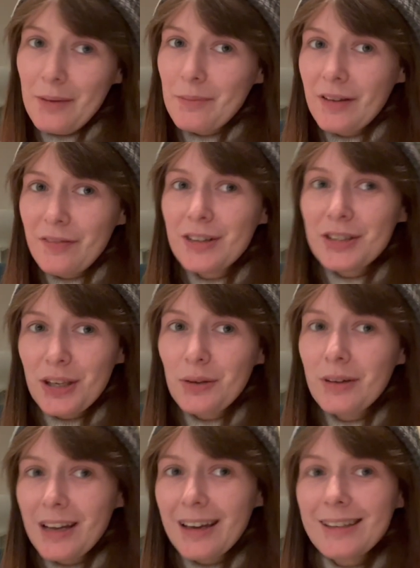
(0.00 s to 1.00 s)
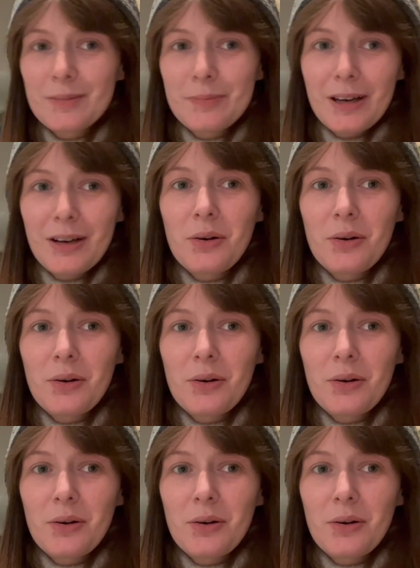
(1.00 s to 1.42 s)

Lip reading: My first Q&A has been